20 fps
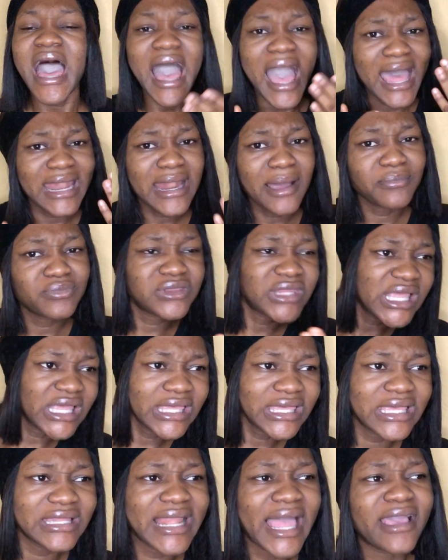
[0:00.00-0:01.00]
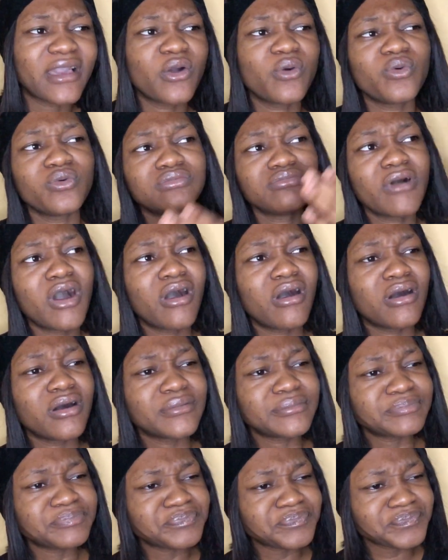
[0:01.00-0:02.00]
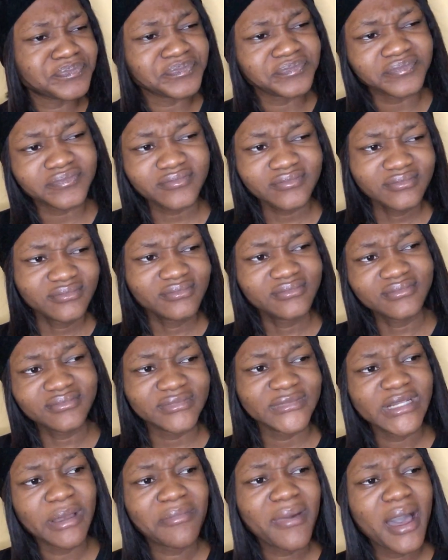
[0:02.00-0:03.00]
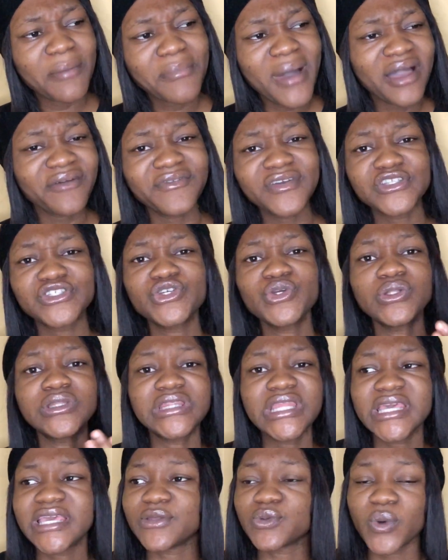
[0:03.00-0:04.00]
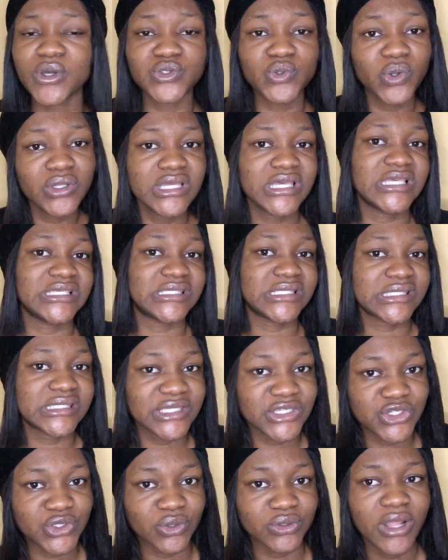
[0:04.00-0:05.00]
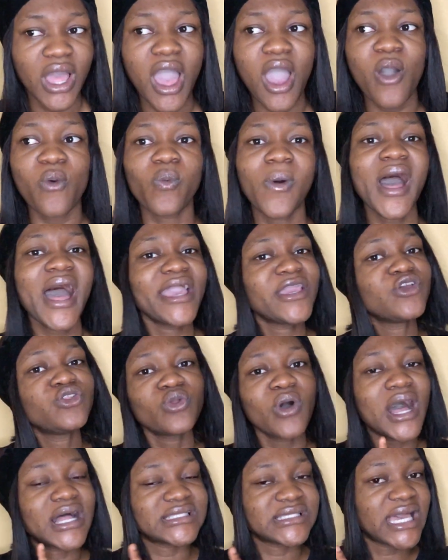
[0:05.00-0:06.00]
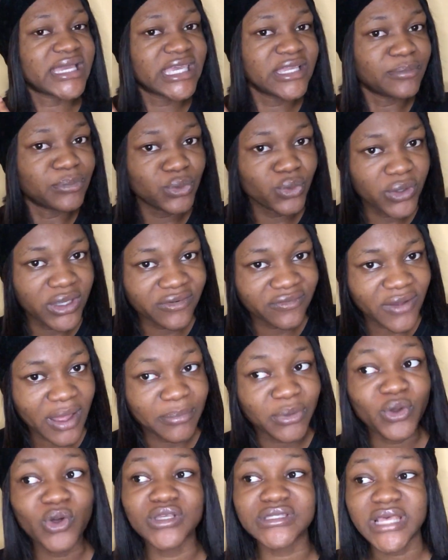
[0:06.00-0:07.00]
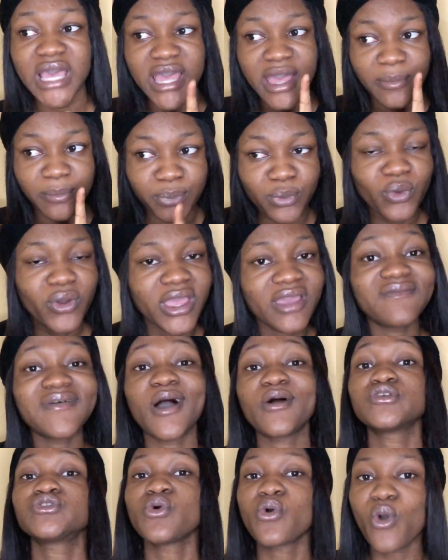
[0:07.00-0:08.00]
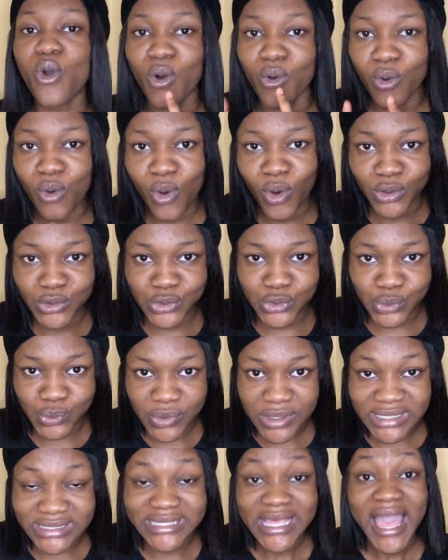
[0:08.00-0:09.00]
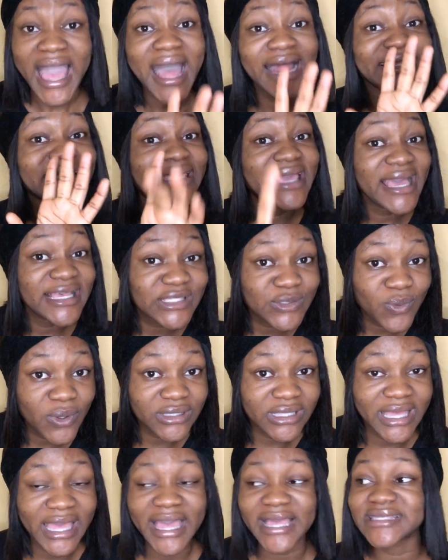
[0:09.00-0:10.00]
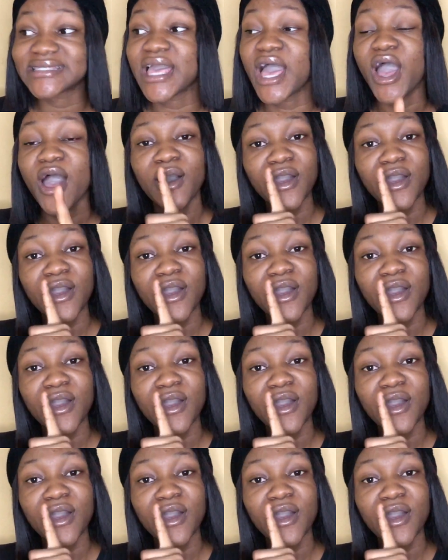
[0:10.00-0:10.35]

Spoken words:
And I'm thinking, like, Marvin, do you think it was only his decision? Why are you not attacking Blue Eva? Because Blue Eva also concurred to it. And guess what, guys?